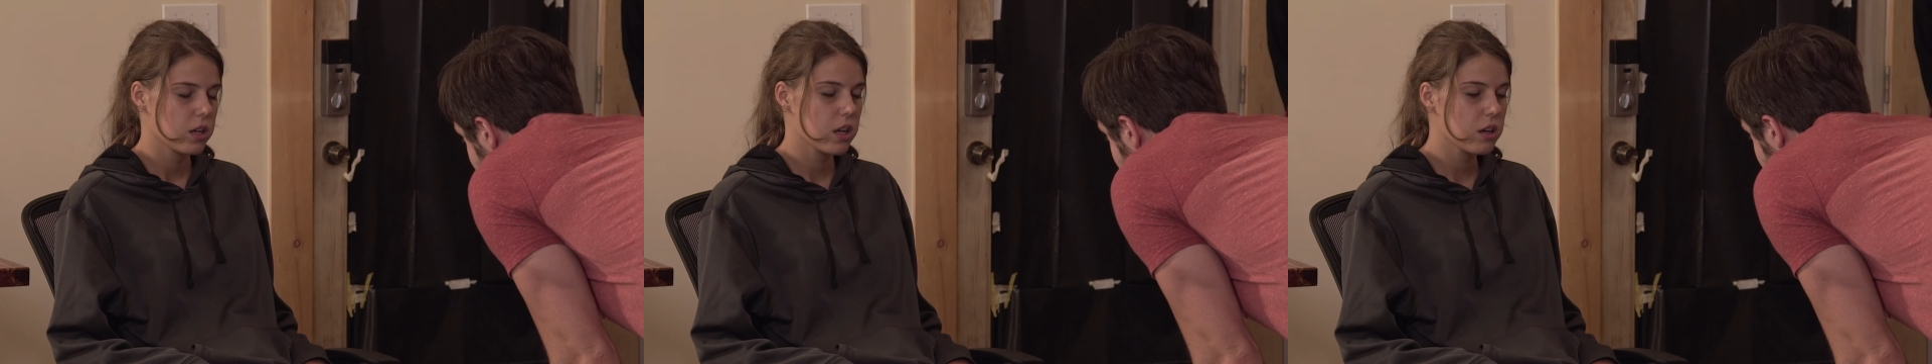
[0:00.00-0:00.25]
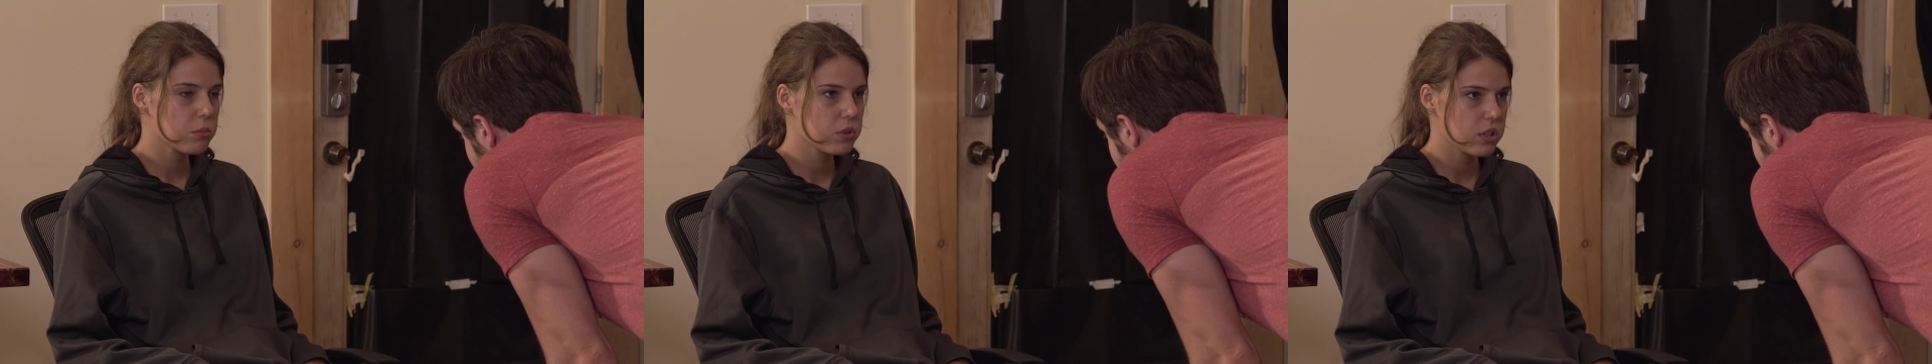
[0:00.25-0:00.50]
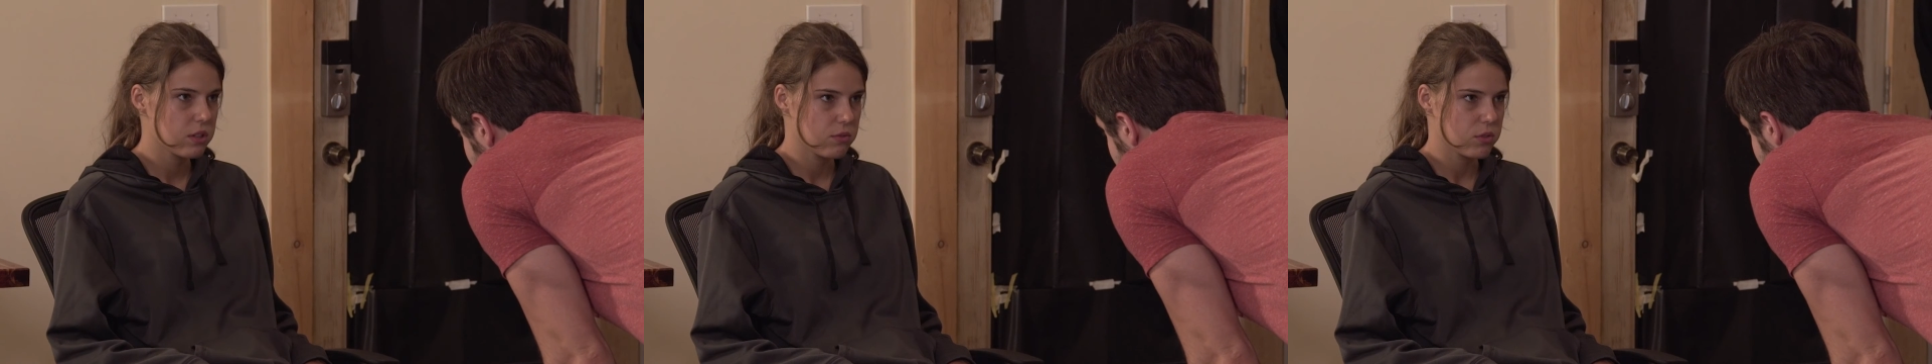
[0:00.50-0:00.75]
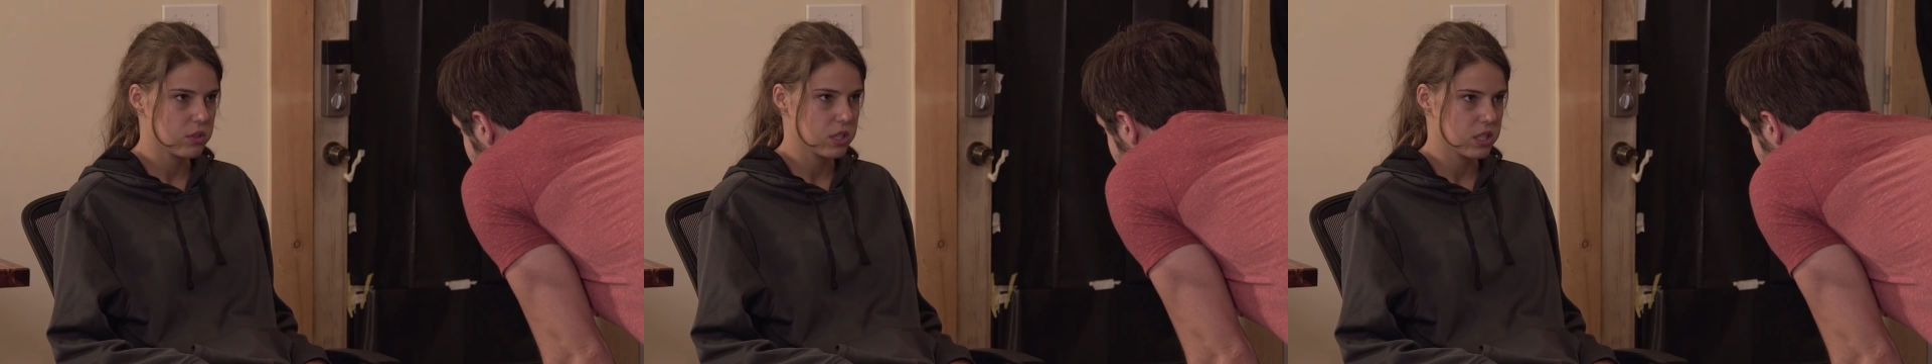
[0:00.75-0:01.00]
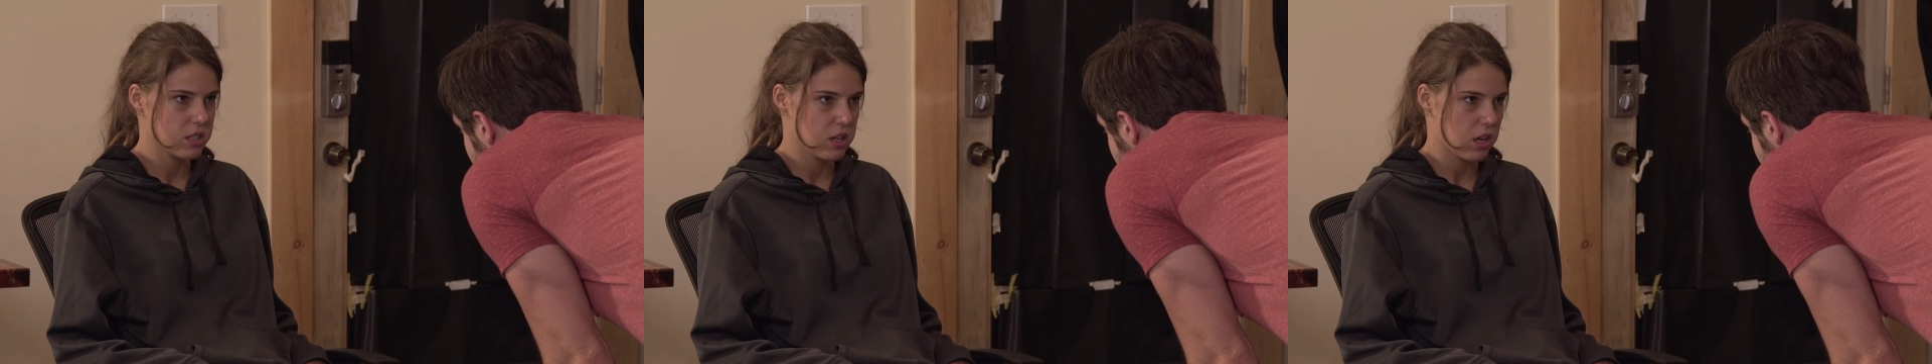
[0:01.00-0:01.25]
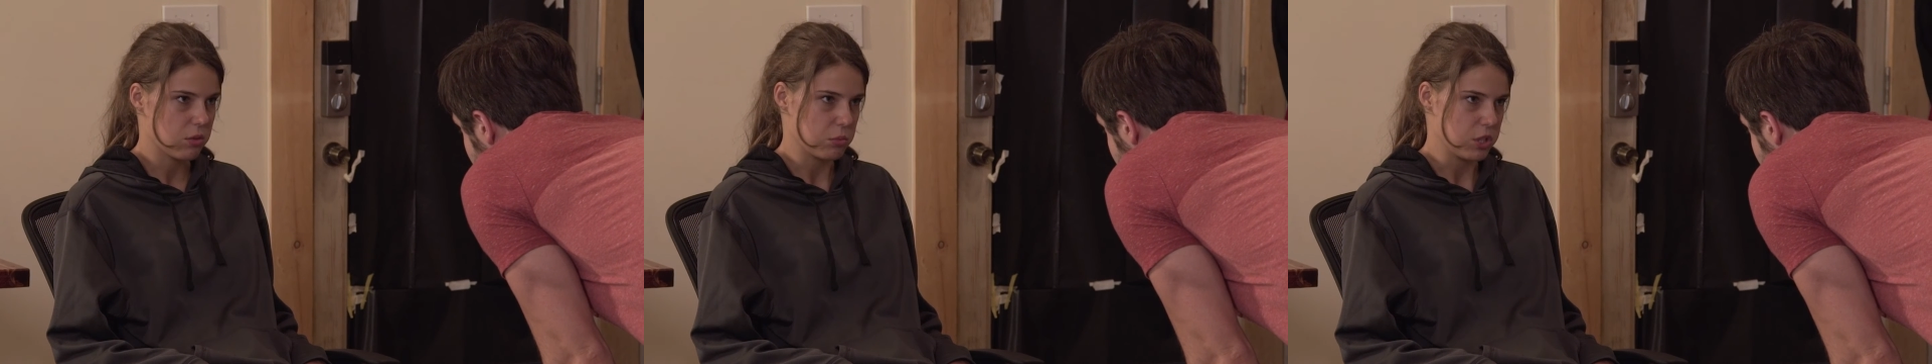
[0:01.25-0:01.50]
can't believe you didn't
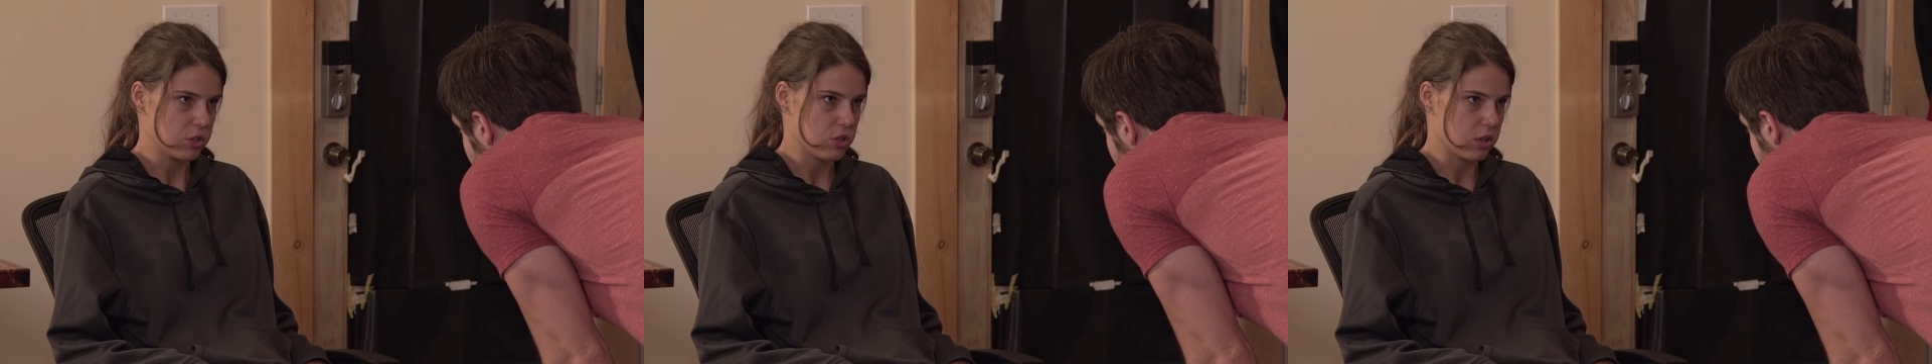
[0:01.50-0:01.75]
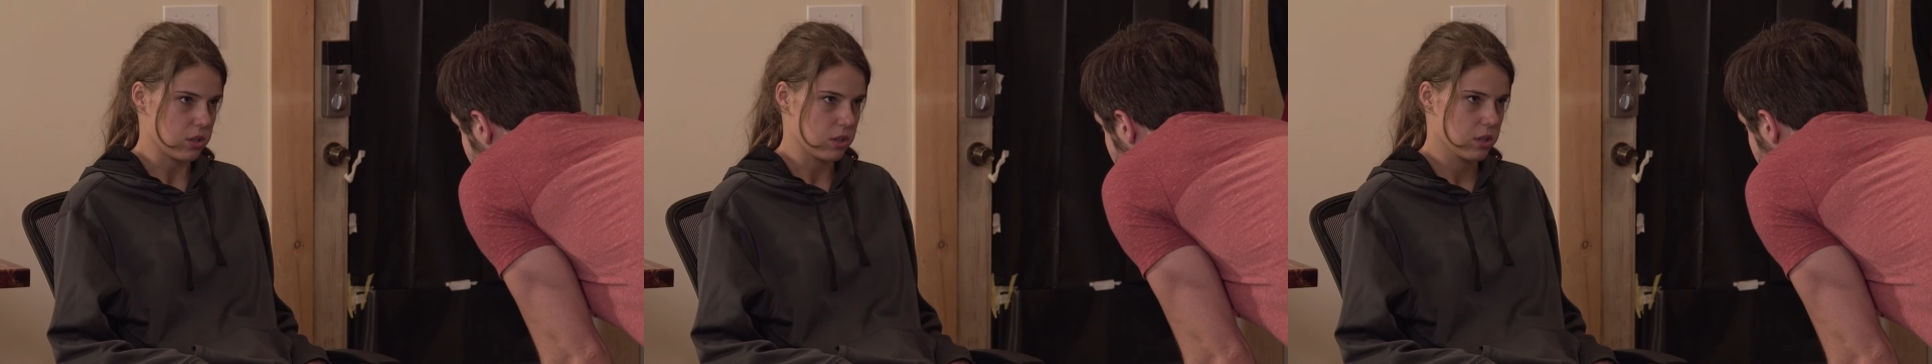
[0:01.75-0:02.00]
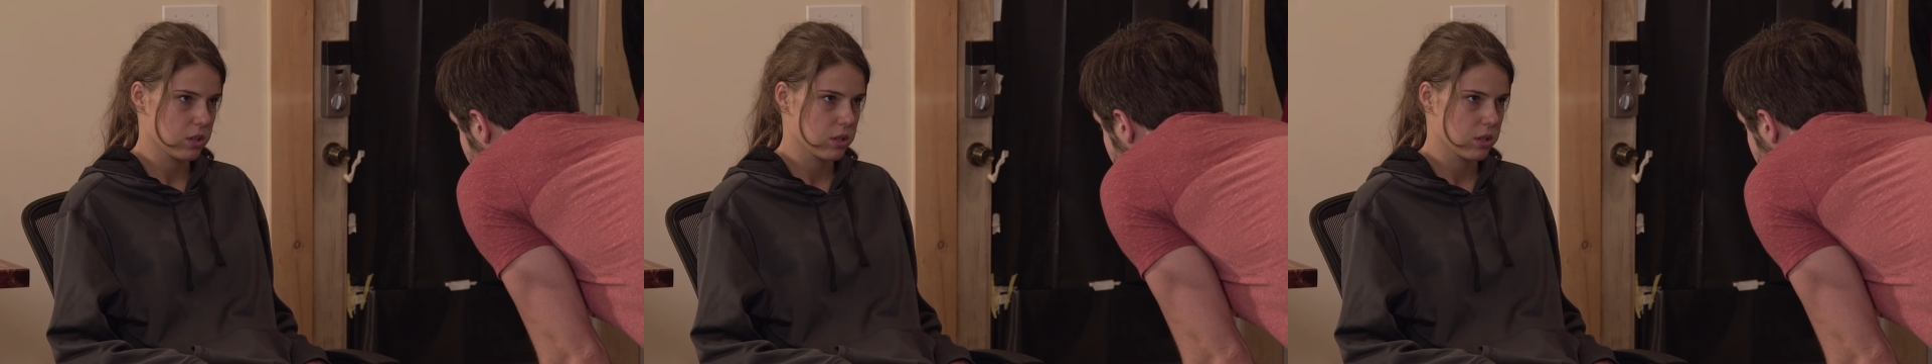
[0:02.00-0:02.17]
tell me, John.